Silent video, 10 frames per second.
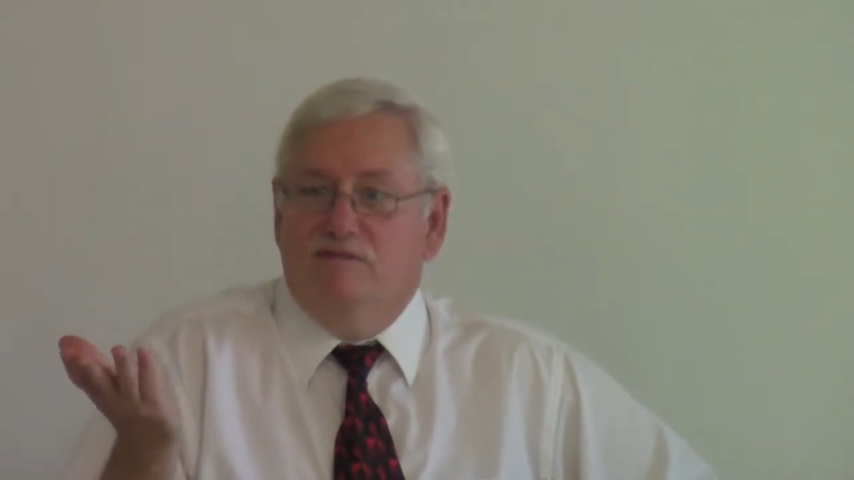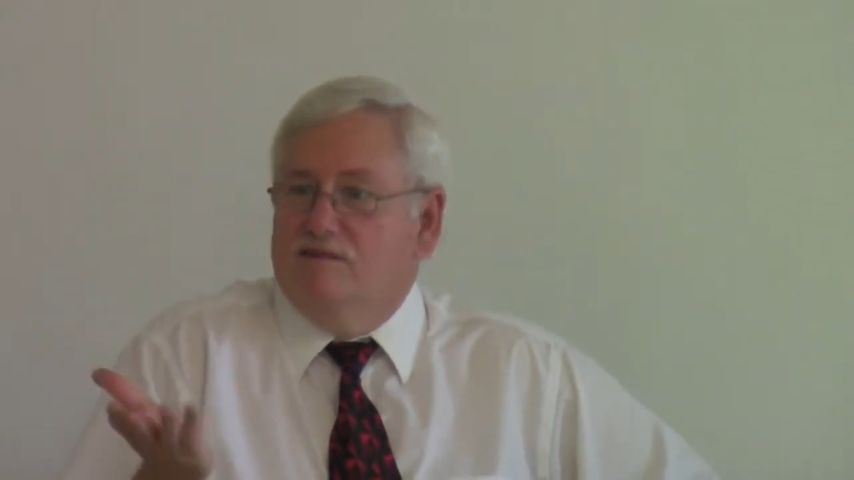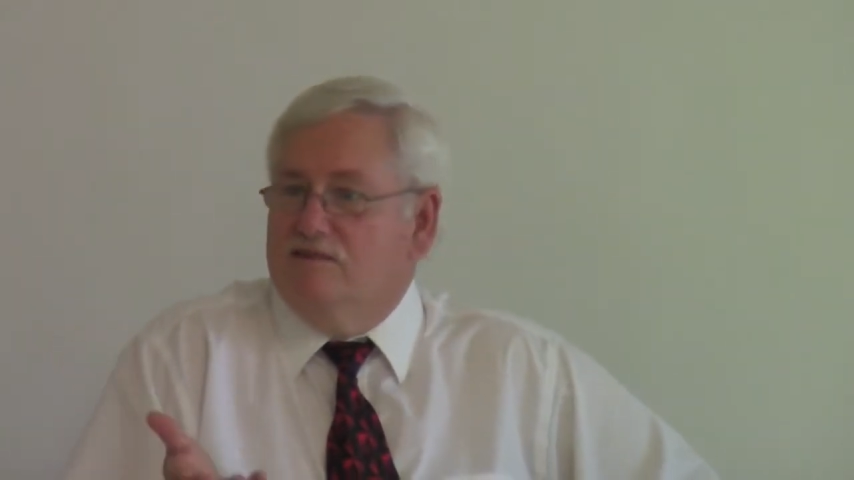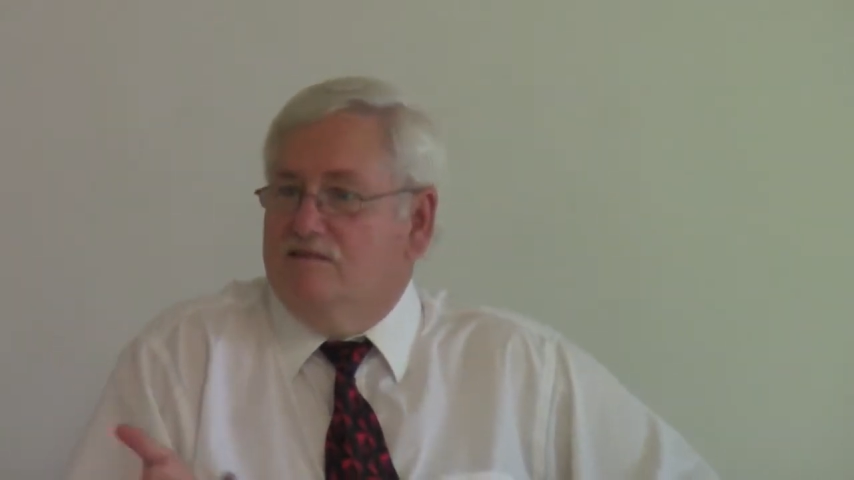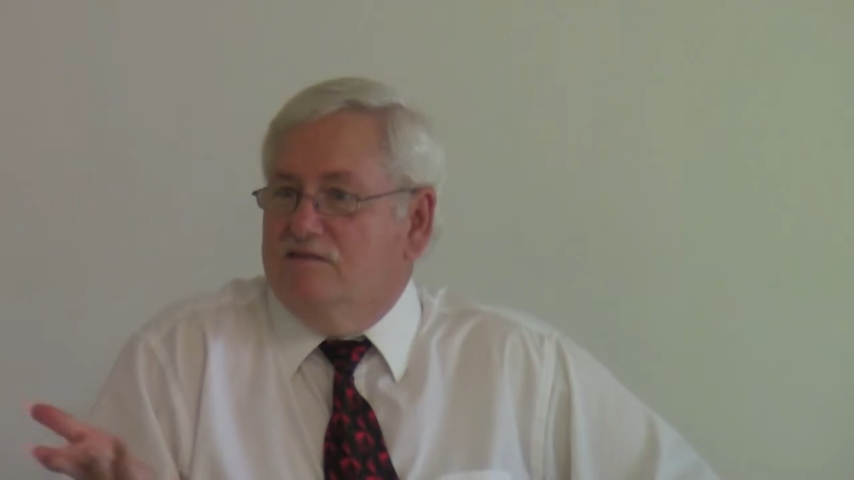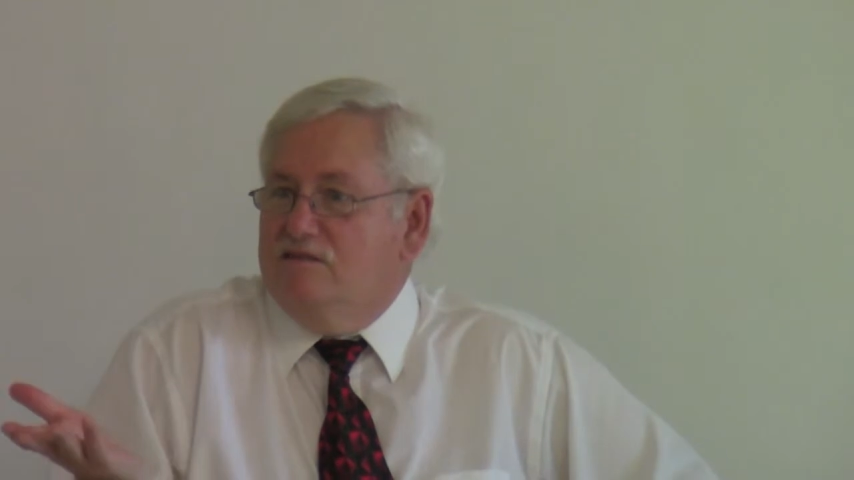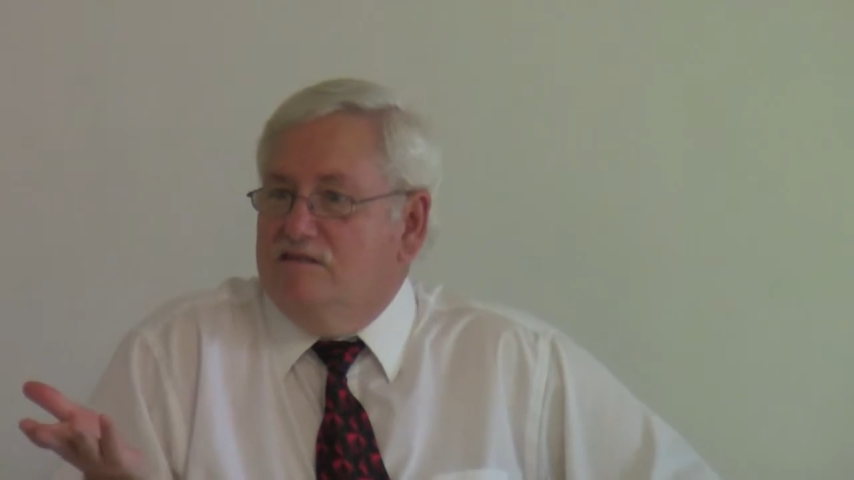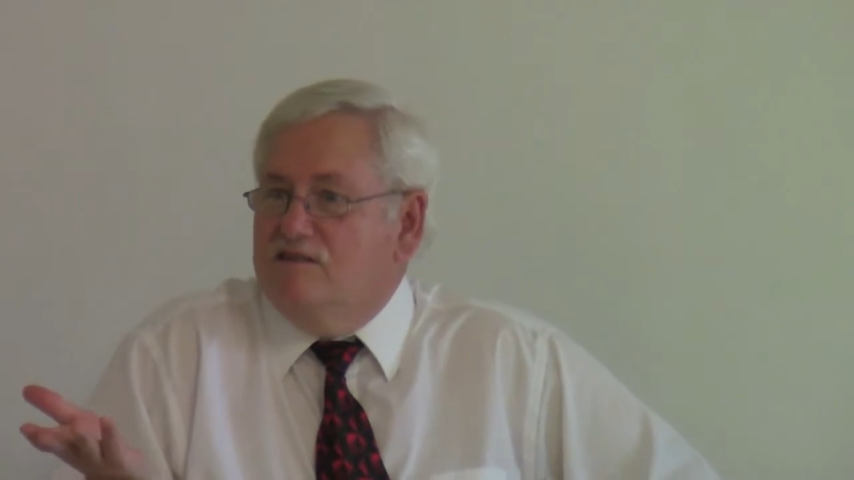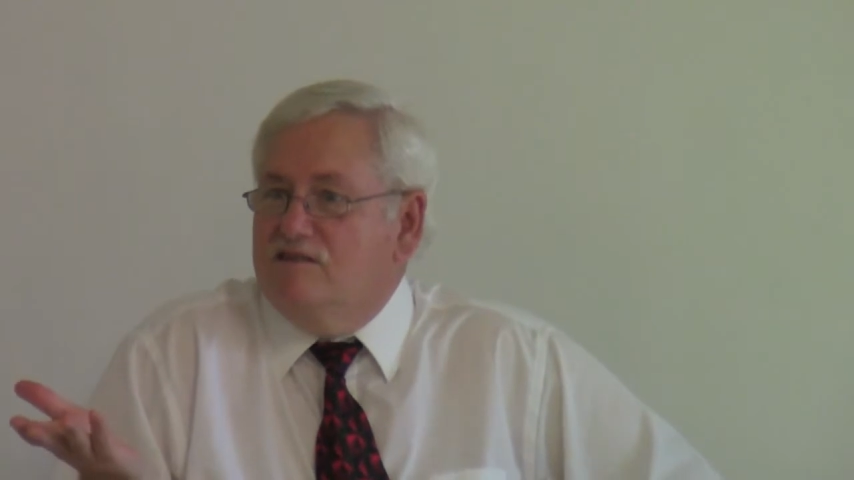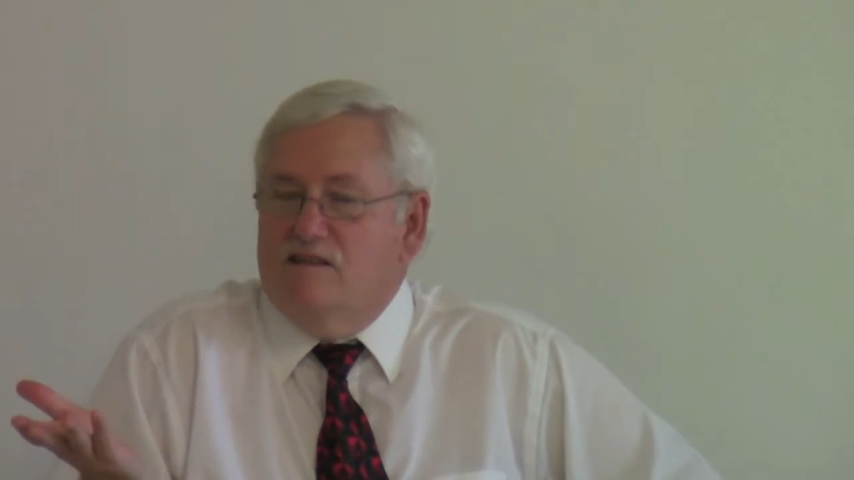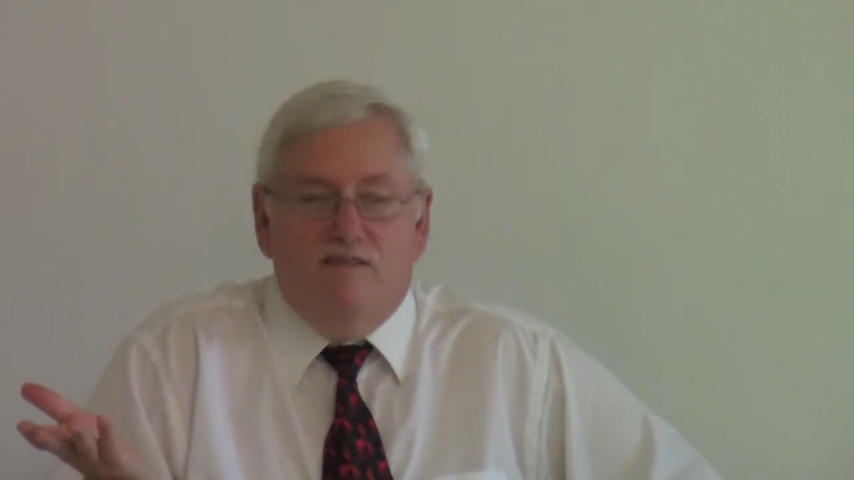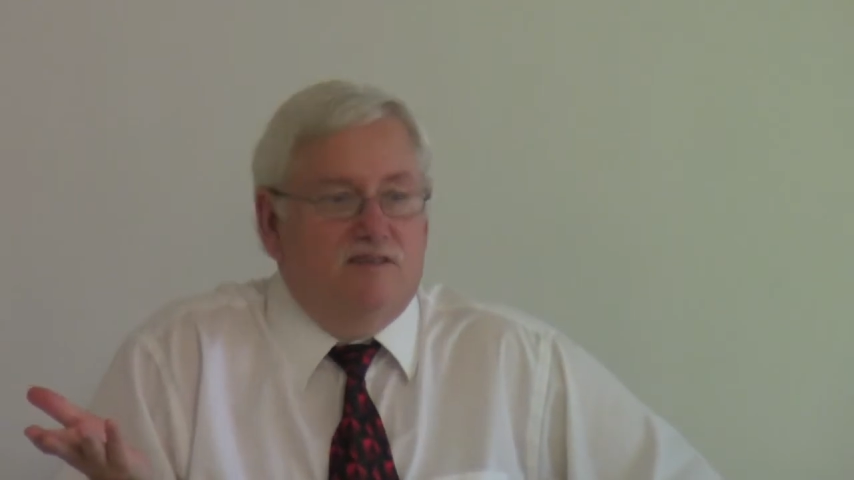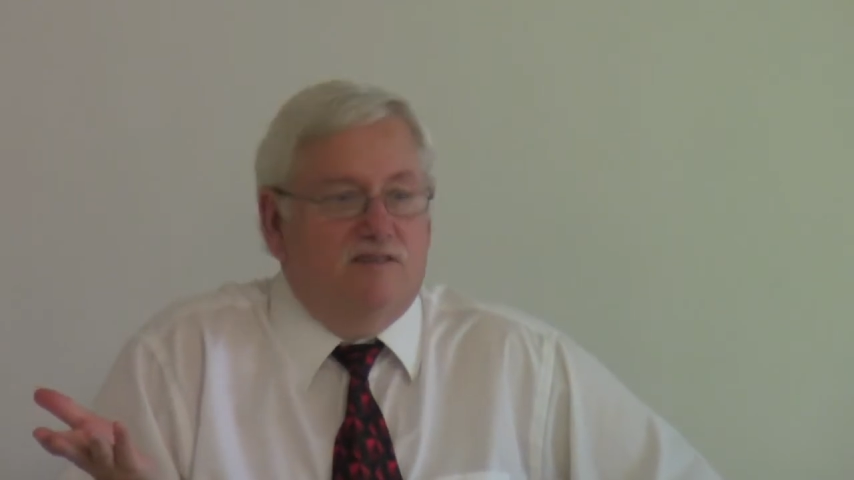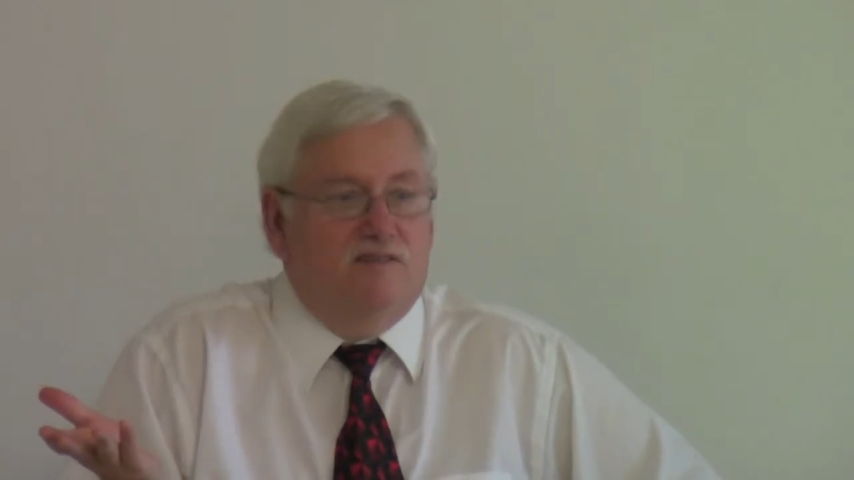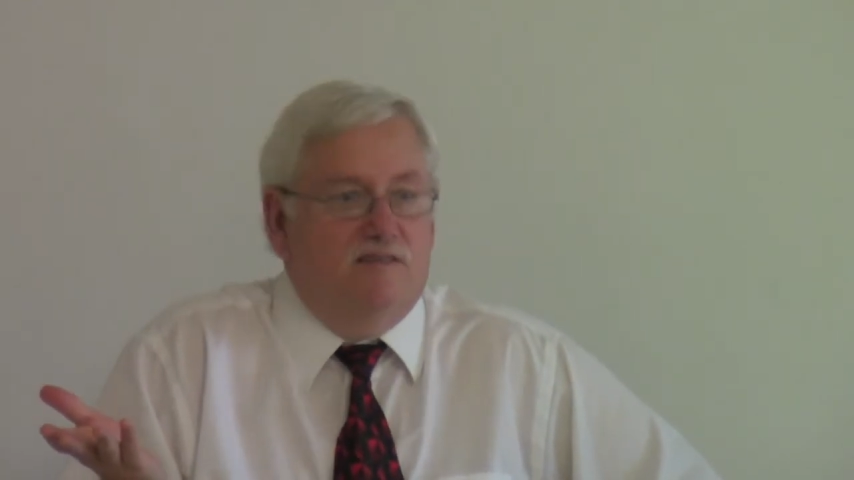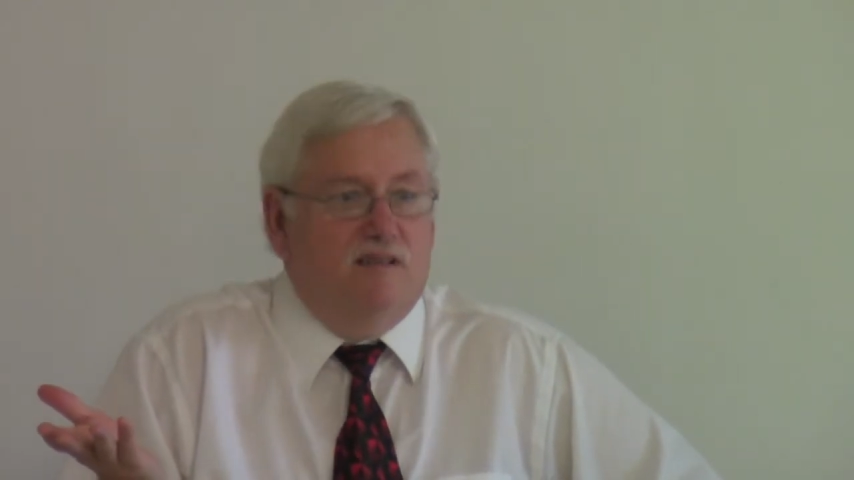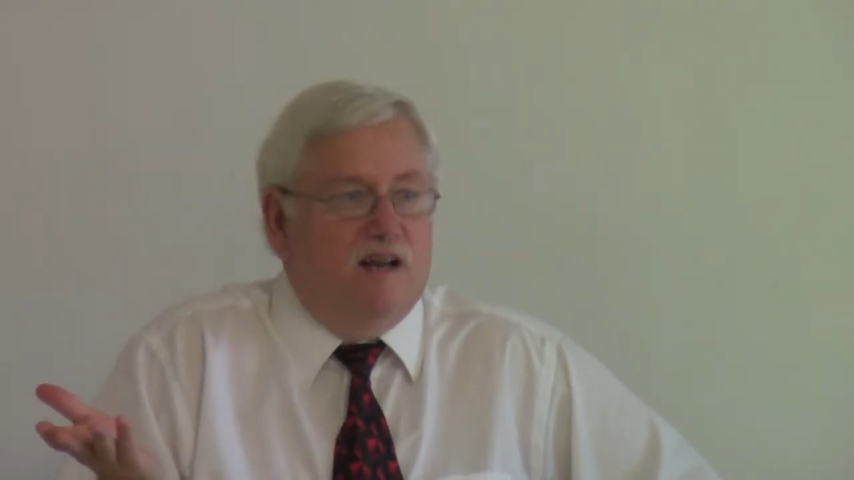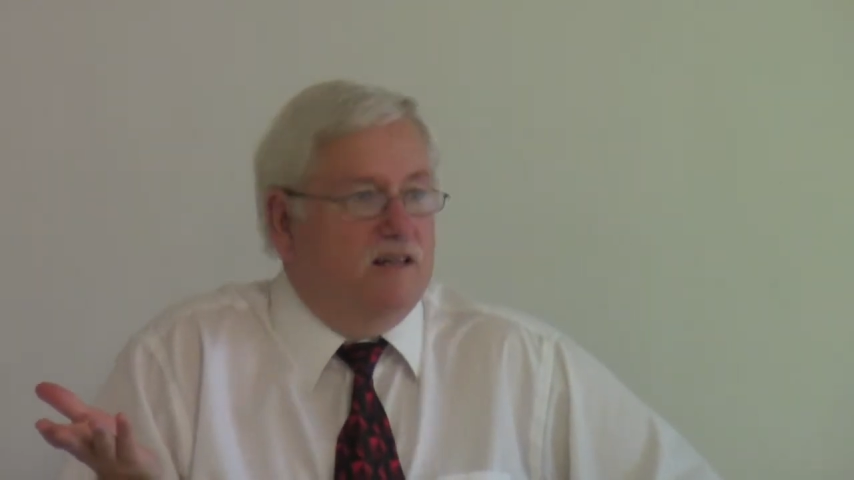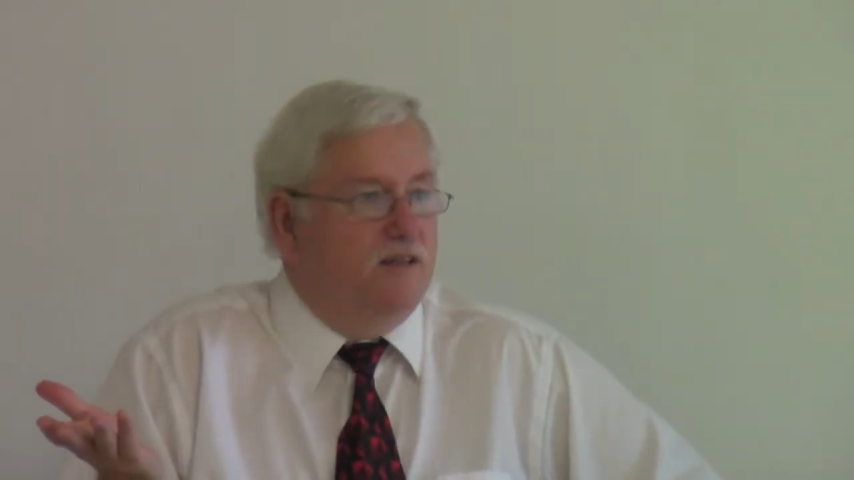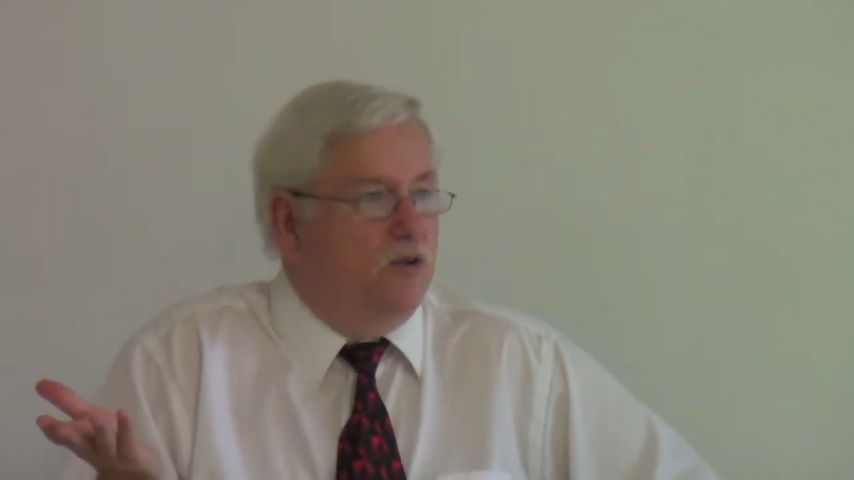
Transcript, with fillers: There's, there's, no, there's not,